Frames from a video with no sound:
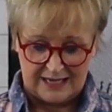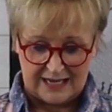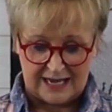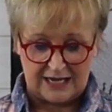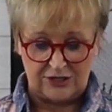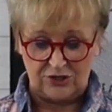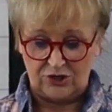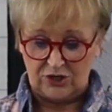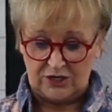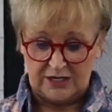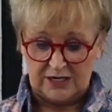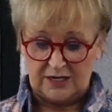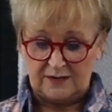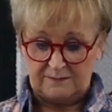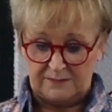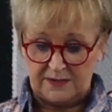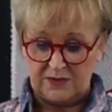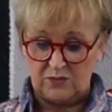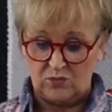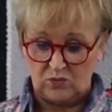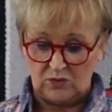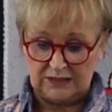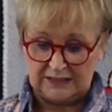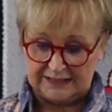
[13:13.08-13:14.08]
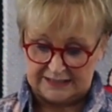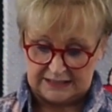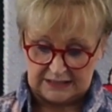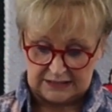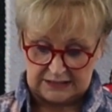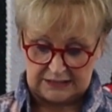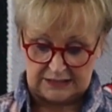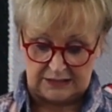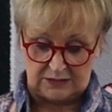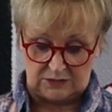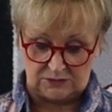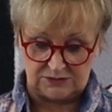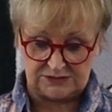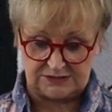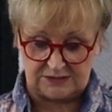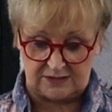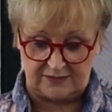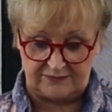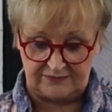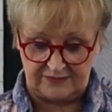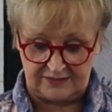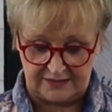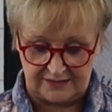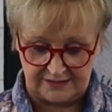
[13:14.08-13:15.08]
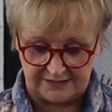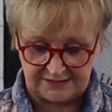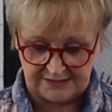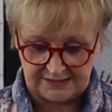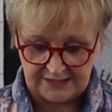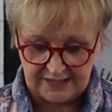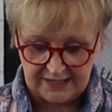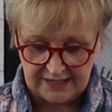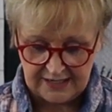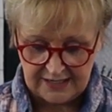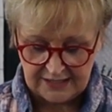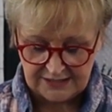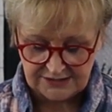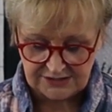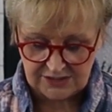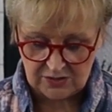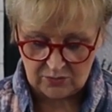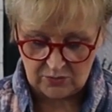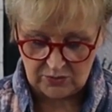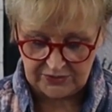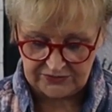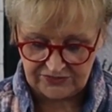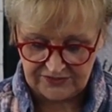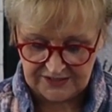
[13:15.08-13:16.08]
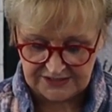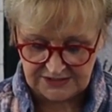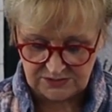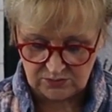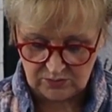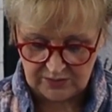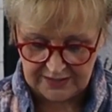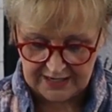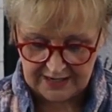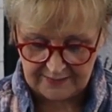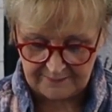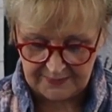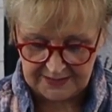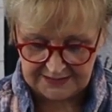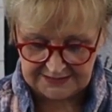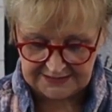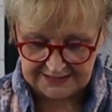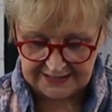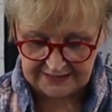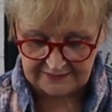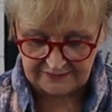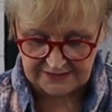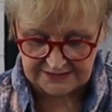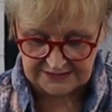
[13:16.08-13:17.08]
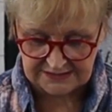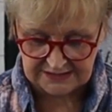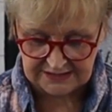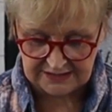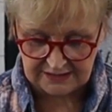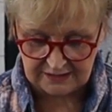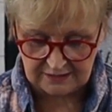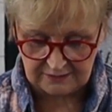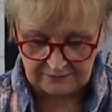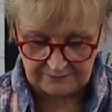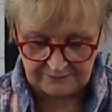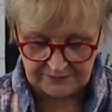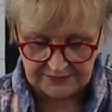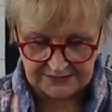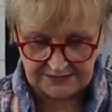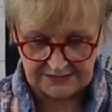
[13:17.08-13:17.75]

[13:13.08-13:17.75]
And you're going to be really close on this. So with this one, I'm going to take this little